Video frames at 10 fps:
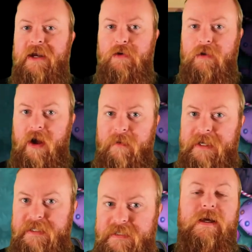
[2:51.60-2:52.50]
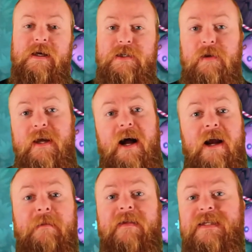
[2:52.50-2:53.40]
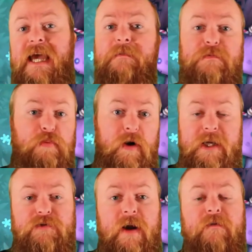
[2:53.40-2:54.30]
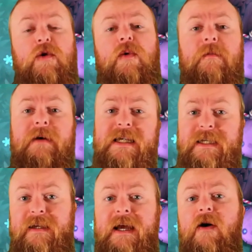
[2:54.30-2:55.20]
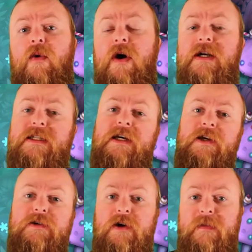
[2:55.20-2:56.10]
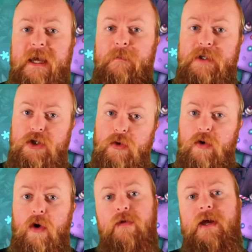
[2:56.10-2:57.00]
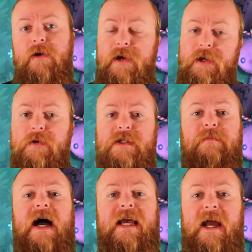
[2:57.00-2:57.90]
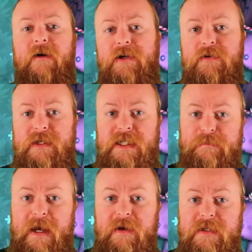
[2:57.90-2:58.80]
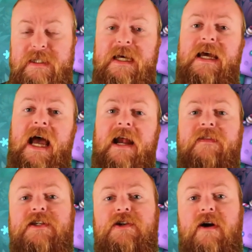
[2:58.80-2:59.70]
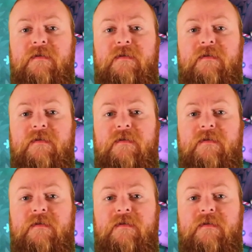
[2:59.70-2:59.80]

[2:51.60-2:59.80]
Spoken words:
your lobbies. So the economy in this game is pretty straightforward. Basically how it works, you start the game with 2 gold that you can use to buy characters and spells, and at the start of